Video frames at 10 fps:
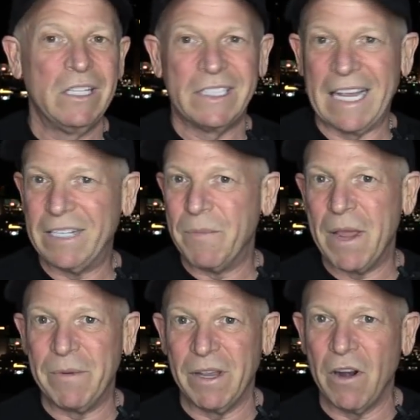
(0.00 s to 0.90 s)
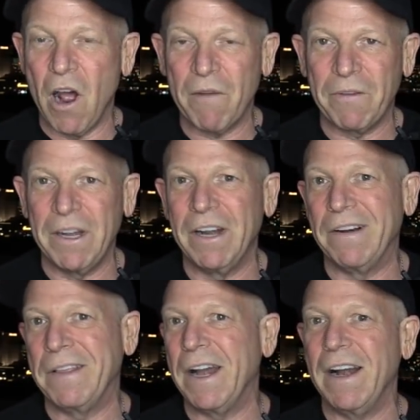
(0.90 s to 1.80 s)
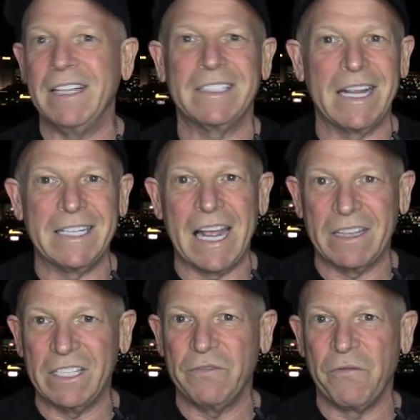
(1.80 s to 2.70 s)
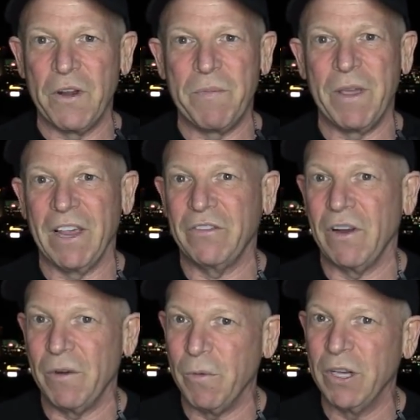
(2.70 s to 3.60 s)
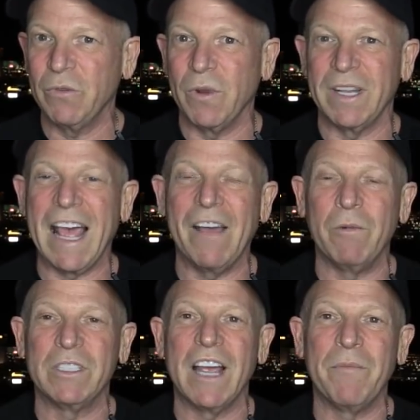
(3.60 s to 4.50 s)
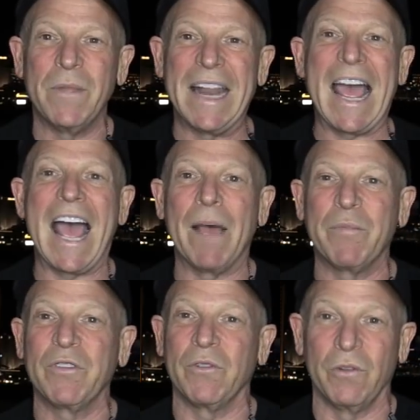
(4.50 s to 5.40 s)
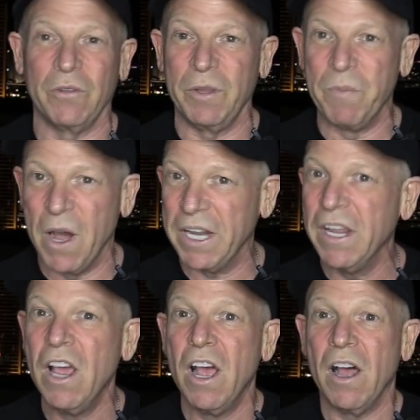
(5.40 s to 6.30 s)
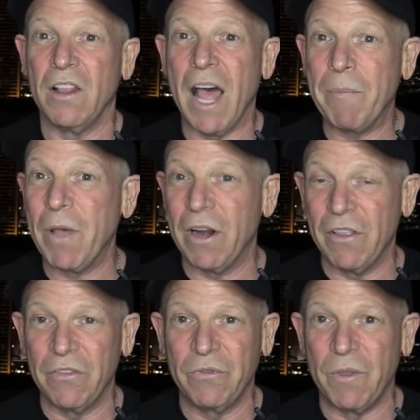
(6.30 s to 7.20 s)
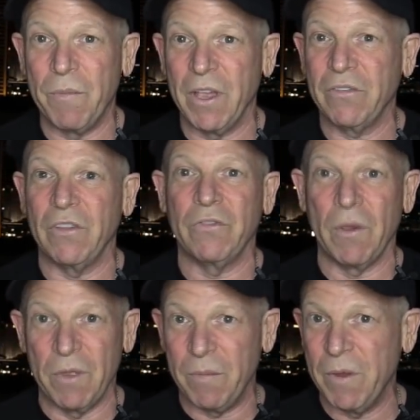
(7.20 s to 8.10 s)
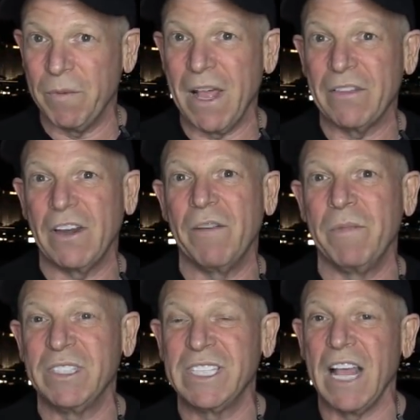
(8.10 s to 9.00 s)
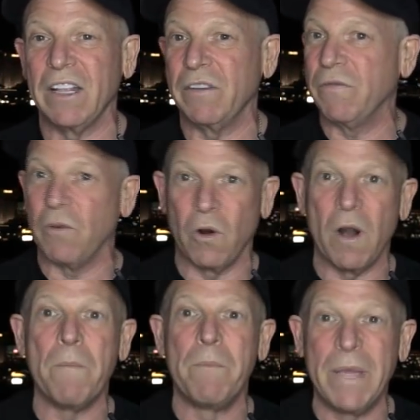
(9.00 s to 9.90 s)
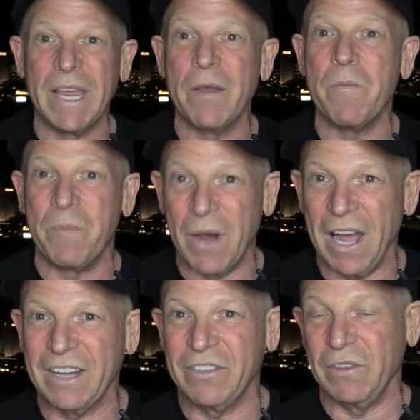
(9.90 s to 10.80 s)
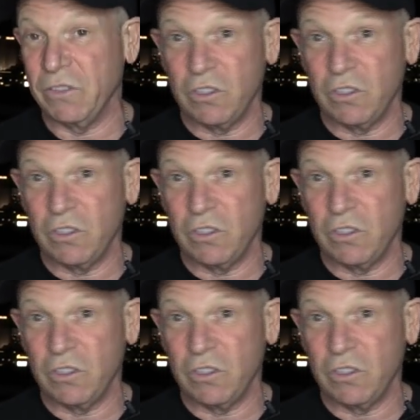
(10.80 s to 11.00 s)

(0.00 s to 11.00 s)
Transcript: send you maybe an offer here or there and send you out these free picks every week with that, which have been absolutely money. A lot better than the picks that some of the people out there have been selling for big bucks.